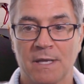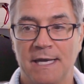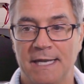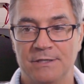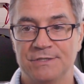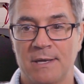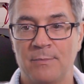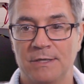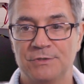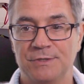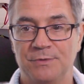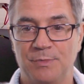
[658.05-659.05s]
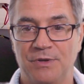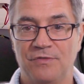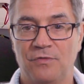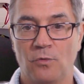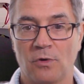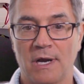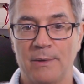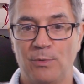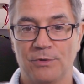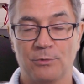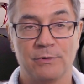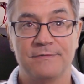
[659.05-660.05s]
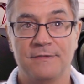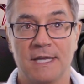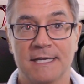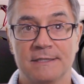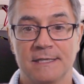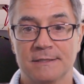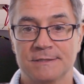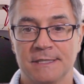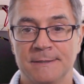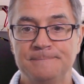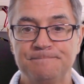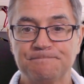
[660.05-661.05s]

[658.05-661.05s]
And as I mentioned before, I put the Versatex in.